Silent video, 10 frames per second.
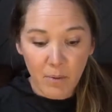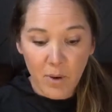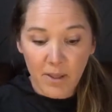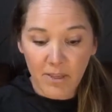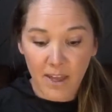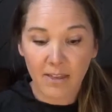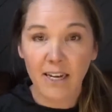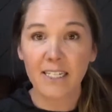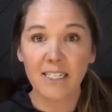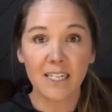one thing that
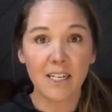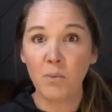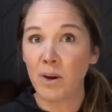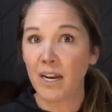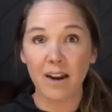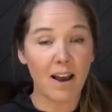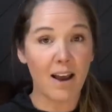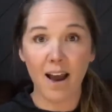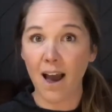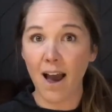it did when
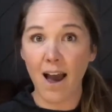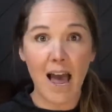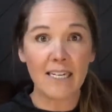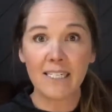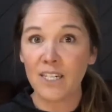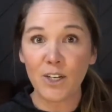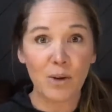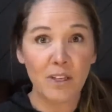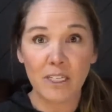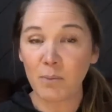I didn't
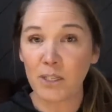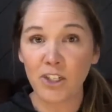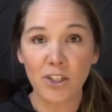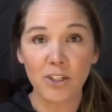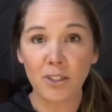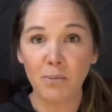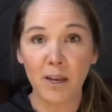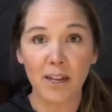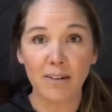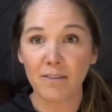know these pictures,
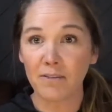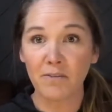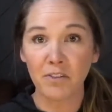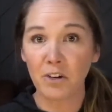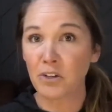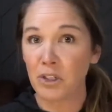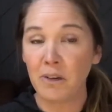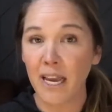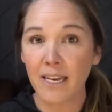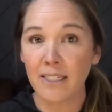but for 2
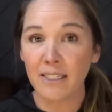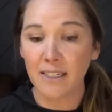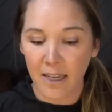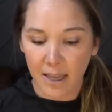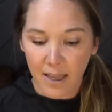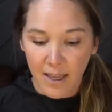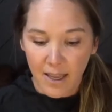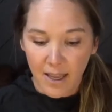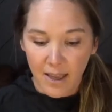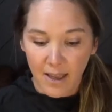days,
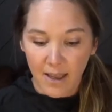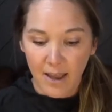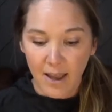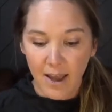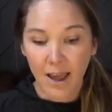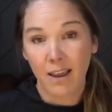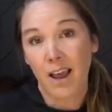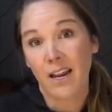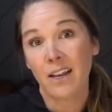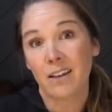I
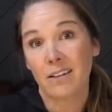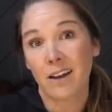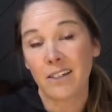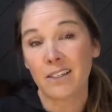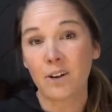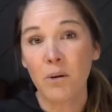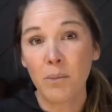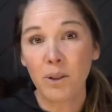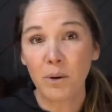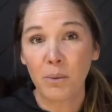kind of got to know them
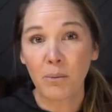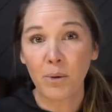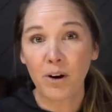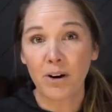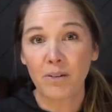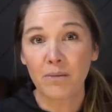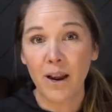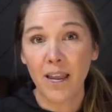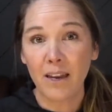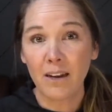a little bit more,
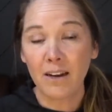right?